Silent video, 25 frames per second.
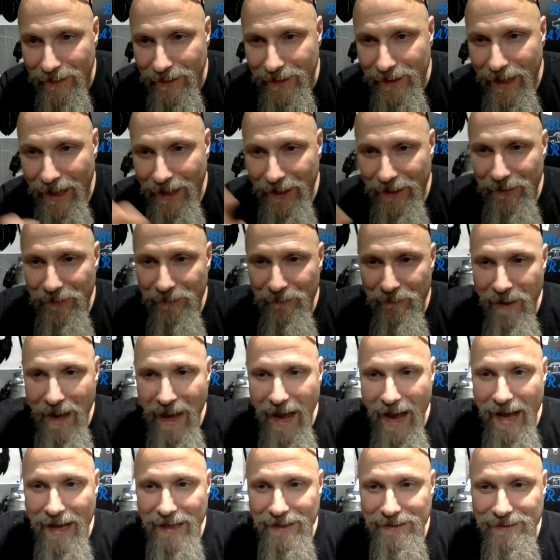Kenneth
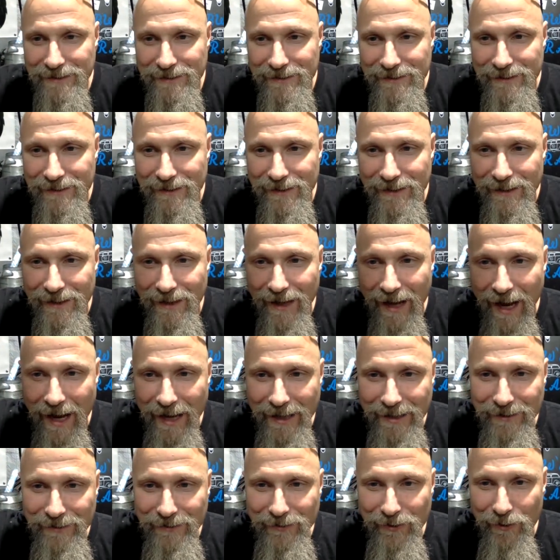Mass. How
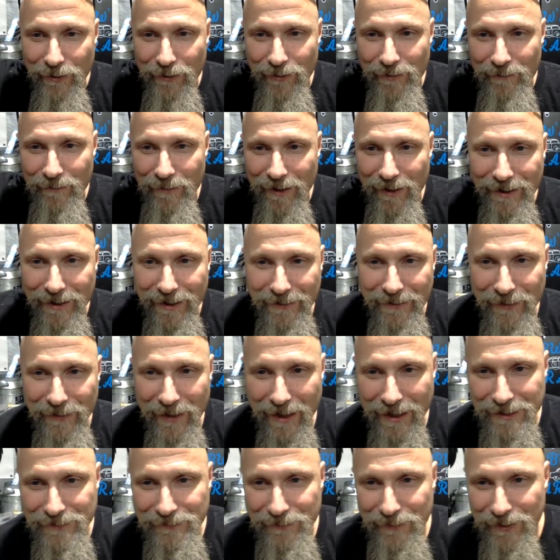you doing, buddy?
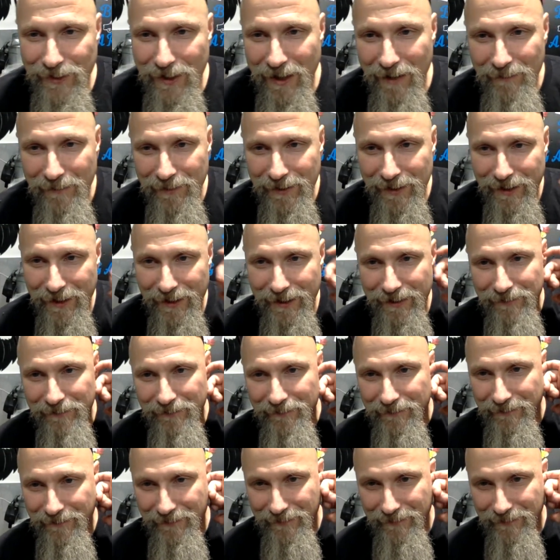Thanks for coming in.